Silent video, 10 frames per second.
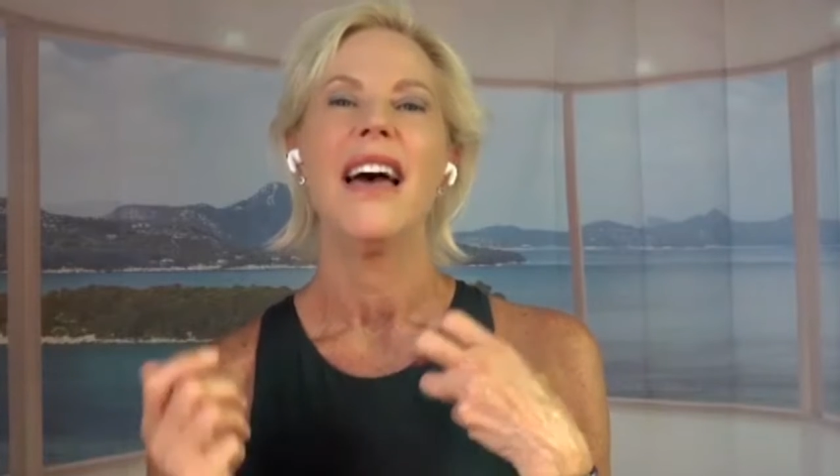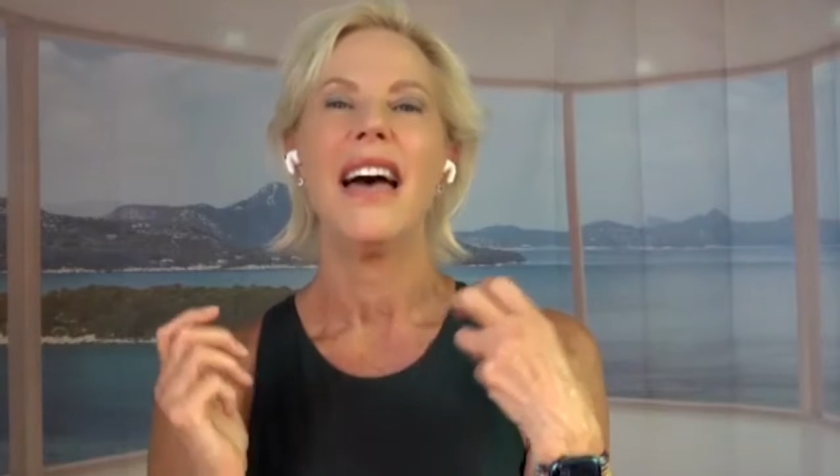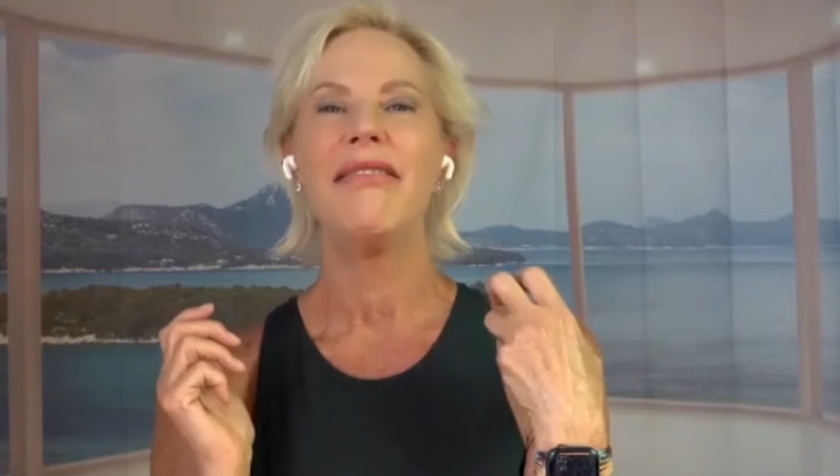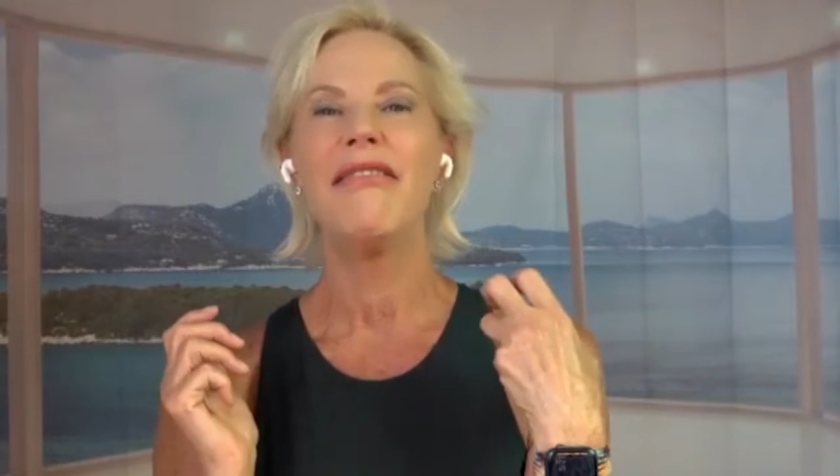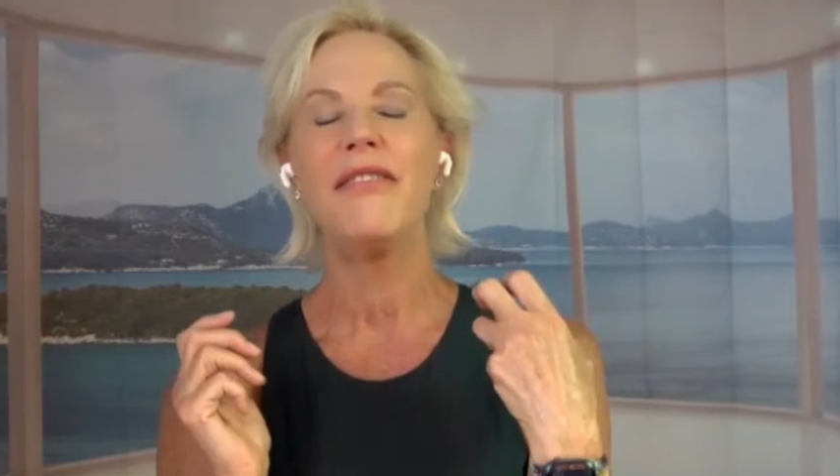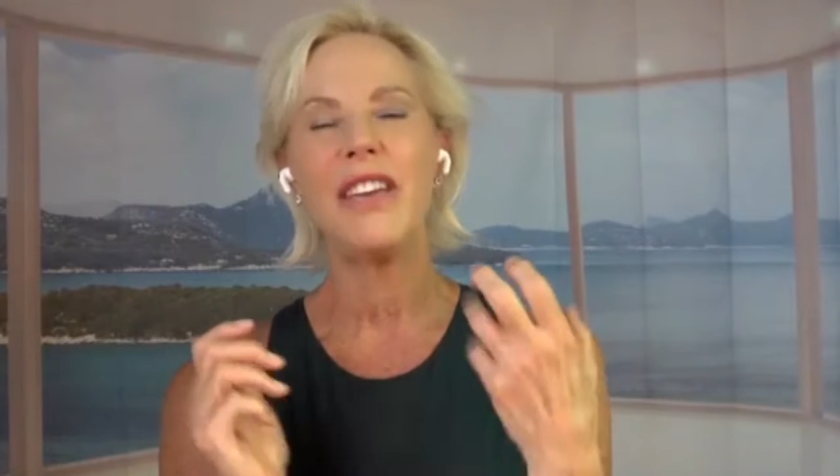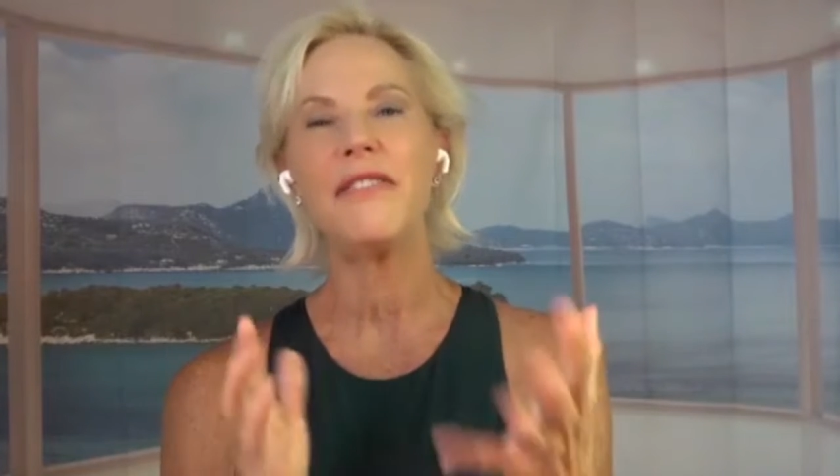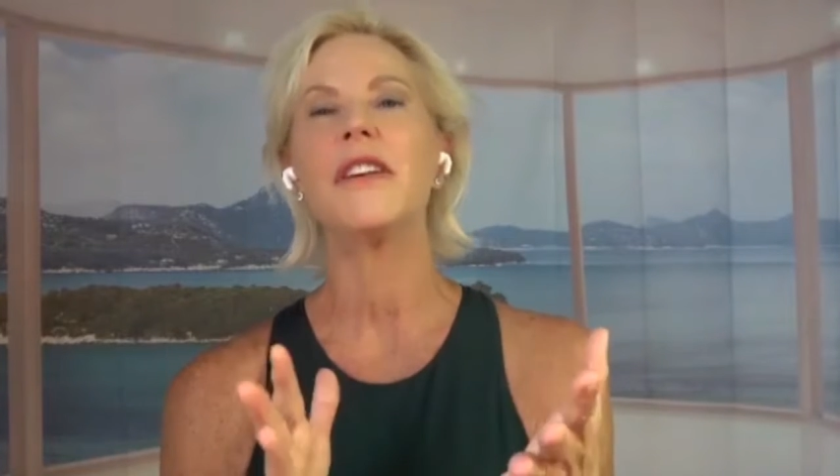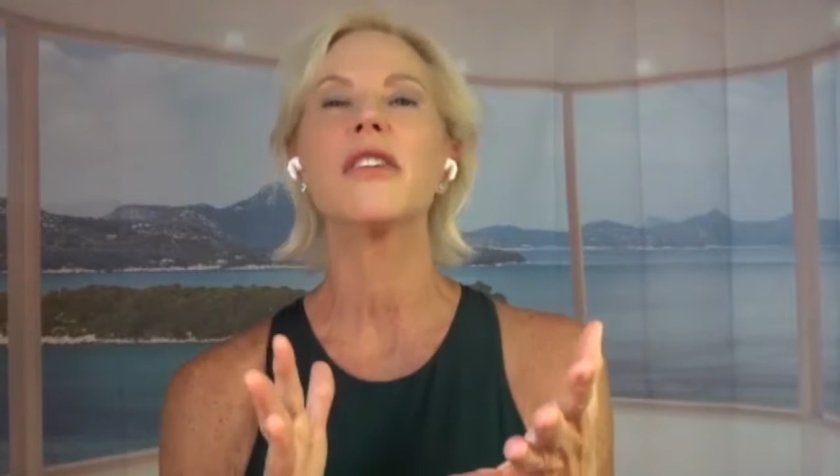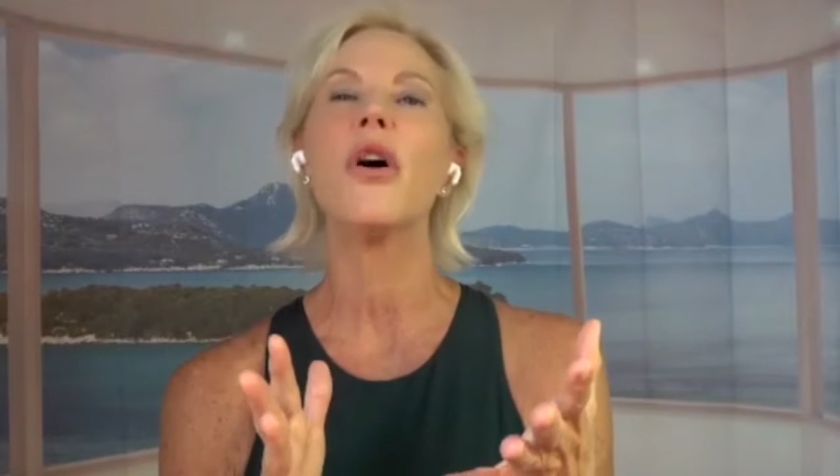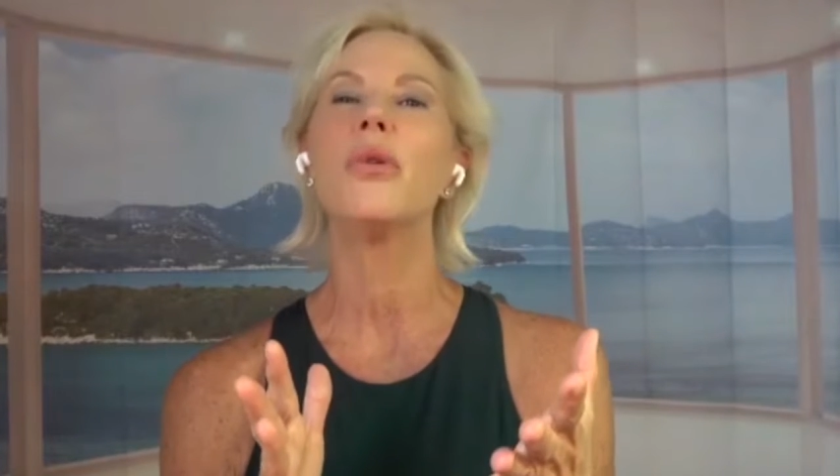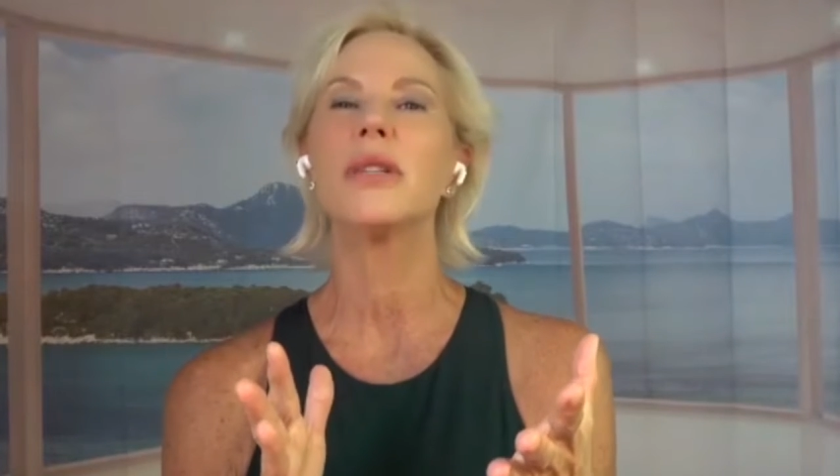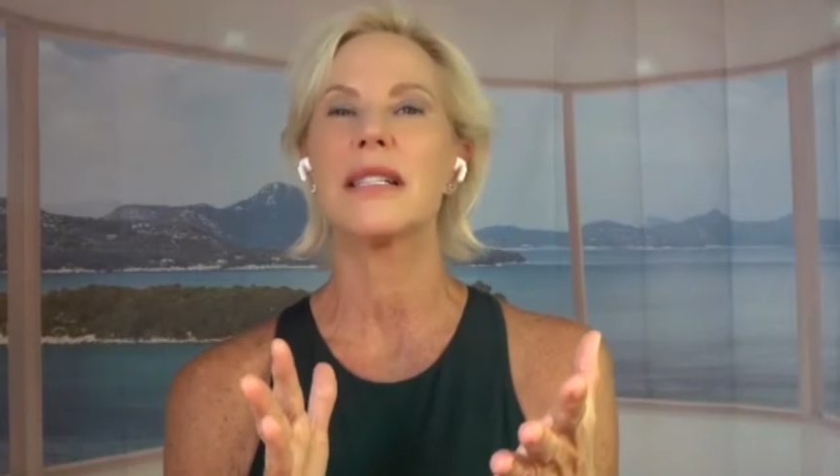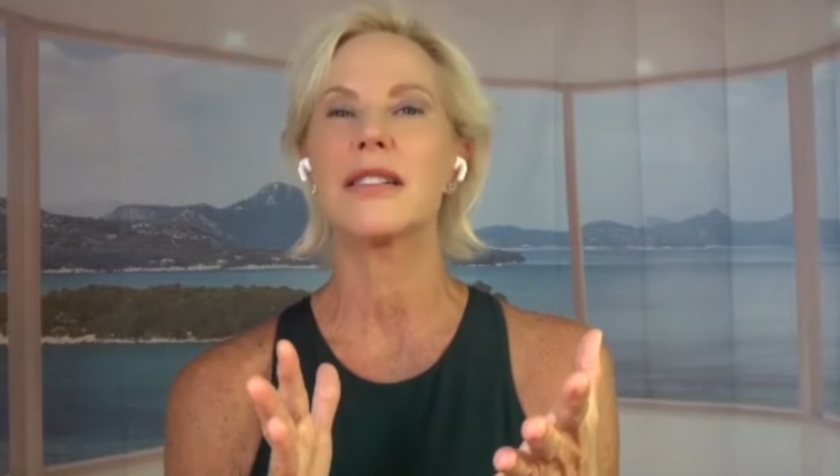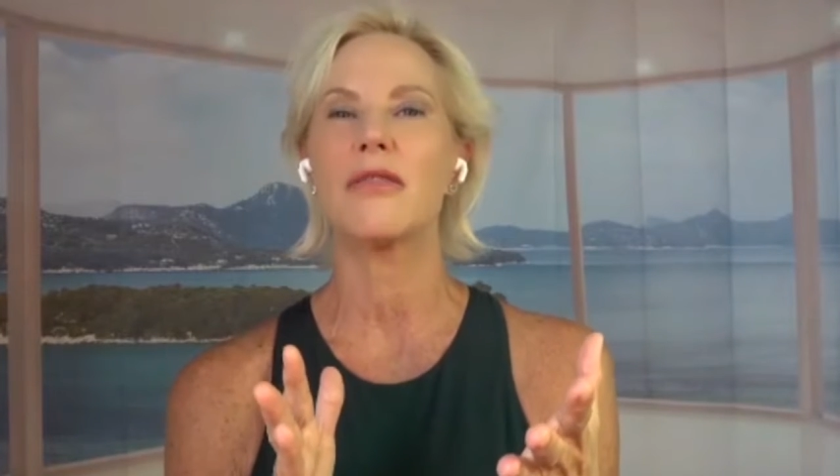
And the VFit Gold is